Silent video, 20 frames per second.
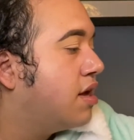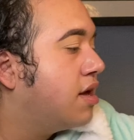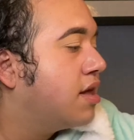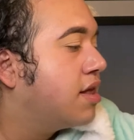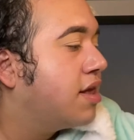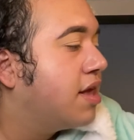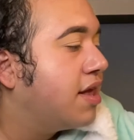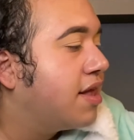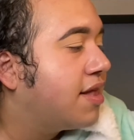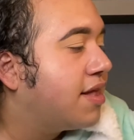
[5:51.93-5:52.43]

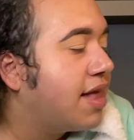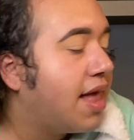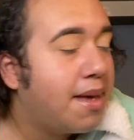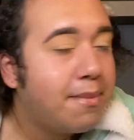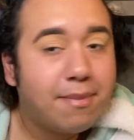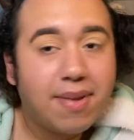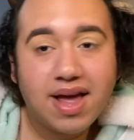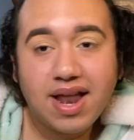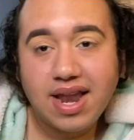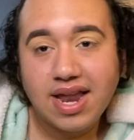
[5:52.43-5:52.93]
to set
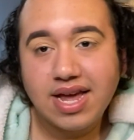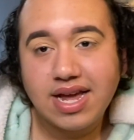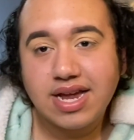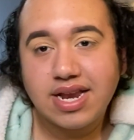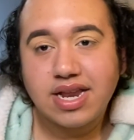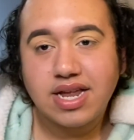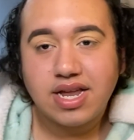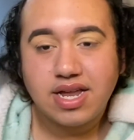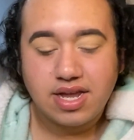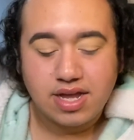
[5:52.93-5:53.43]
my
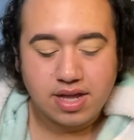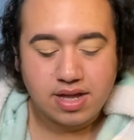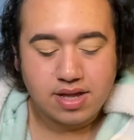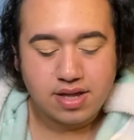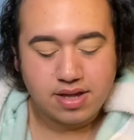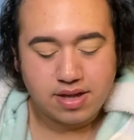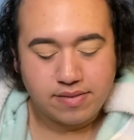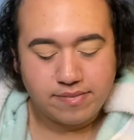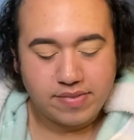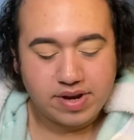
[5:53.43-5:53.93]
lid,
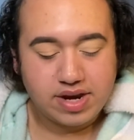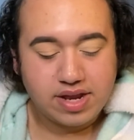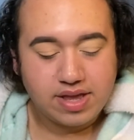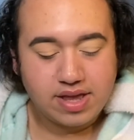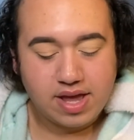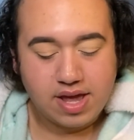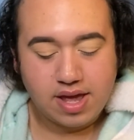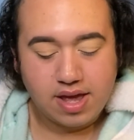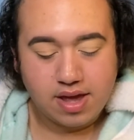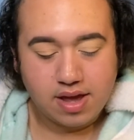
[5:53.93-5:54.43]
I'm gonna
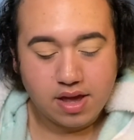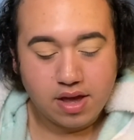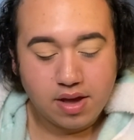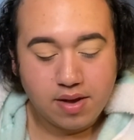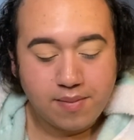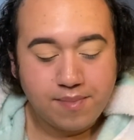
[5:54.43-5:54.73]
take